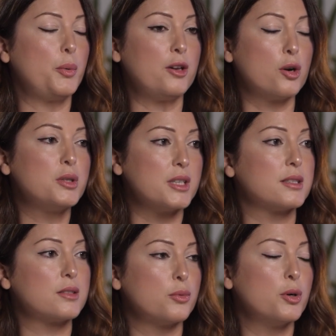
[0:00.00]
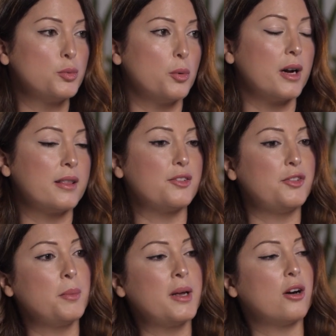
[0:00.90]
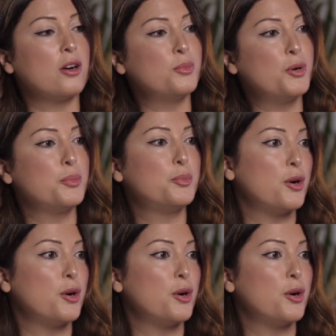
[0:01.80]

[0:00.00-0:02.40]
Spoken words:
we noticed worldwide that females are more